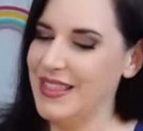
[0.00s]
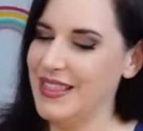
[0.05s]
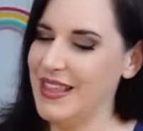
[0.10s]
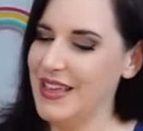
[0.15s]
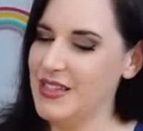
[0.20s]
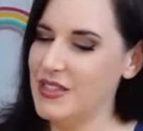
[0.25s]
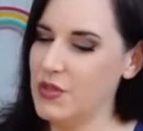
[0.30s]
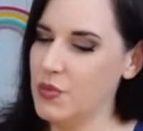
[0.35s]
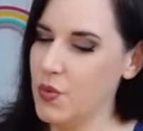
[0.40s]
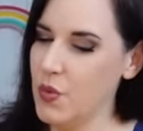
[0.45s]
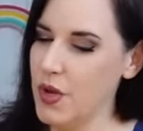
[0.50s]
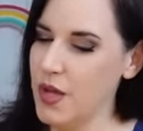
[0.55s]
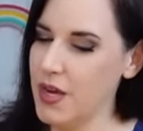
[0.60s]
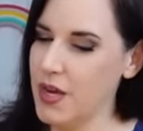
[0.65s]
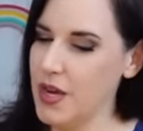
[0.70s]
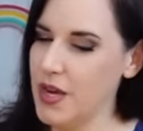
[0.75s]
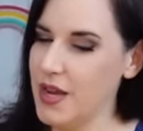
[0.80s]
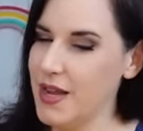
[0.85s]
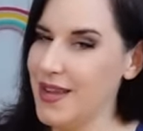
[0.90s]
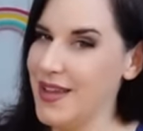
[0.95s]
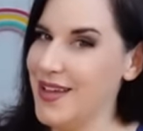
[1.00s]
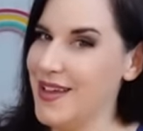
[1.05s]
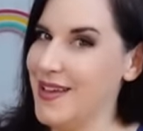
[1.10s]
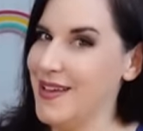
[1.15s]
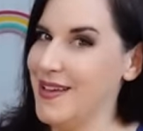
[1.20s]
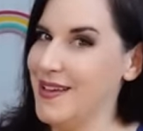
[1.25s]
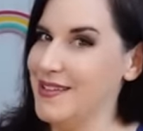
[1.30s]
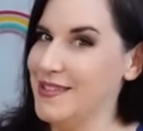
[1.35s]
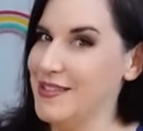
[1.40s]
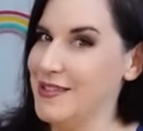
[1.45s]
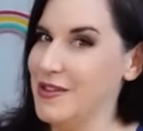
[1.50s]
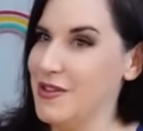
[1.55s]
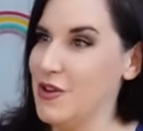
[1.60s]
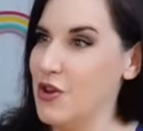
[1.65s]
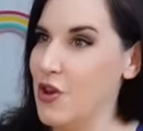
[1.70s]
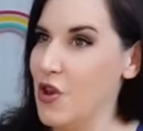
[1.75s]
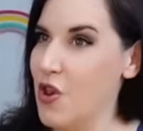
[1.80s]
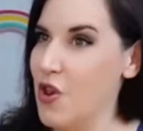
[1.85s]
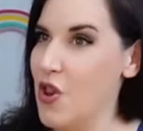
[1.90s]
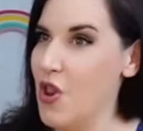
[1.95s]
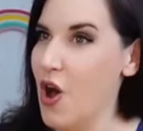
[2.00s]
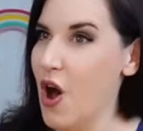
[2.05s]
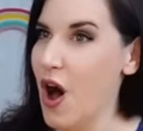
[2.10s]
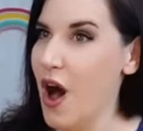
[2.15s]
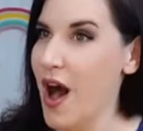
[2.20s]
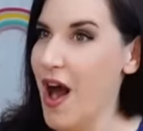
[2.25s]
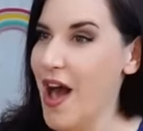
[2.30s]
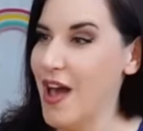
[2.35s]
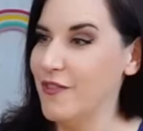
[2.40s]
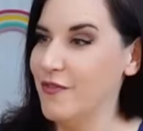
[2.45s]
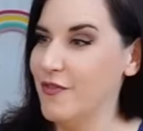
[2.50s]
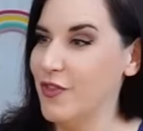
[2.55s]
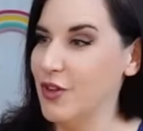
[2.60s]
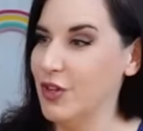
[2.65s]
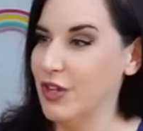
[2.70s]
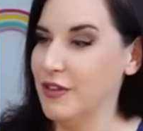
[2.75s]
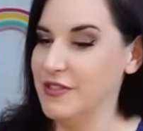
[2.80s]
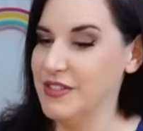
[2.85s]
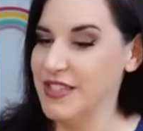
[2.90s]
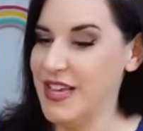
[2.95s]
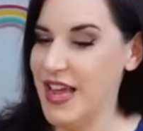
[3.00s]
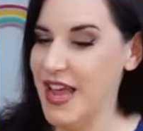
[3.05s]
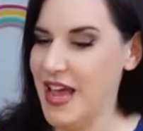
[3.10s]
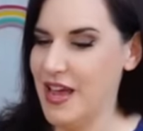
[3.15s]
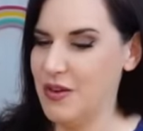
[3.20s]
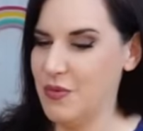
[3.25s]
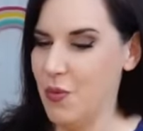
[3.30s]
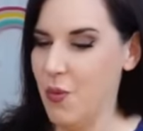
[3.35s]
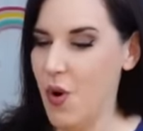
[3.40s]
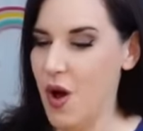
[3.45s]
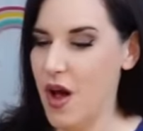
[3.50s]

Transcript: This one is not full of sand.